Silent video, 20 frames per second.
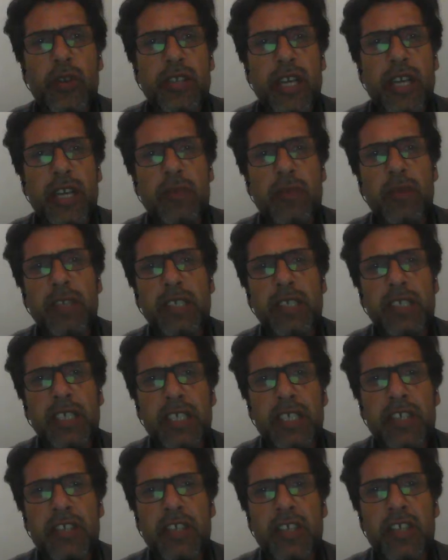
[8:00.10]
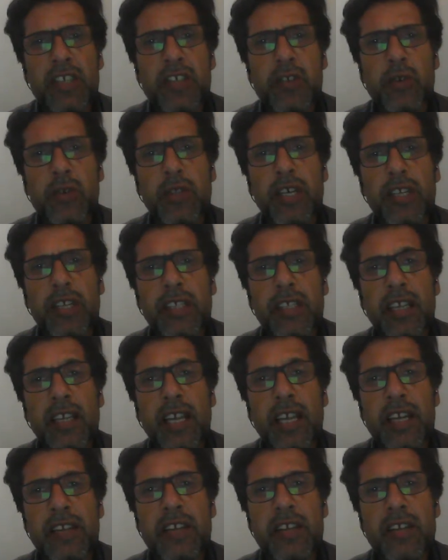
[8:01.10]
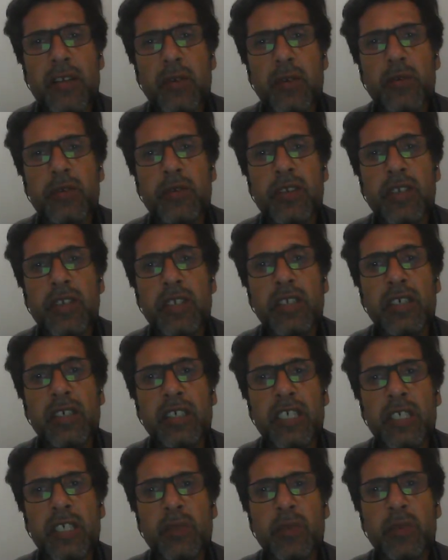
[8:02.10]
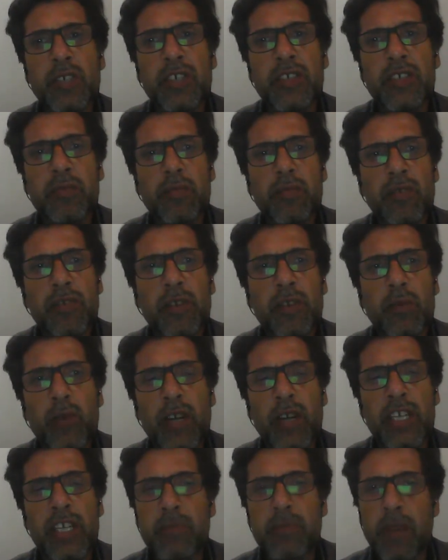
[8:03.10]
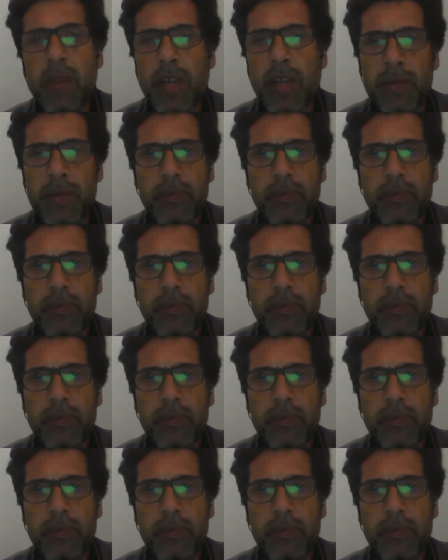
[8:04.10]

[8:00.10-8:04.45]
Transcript: set by the Christians, so that the latter could learn his wisdom of the white man.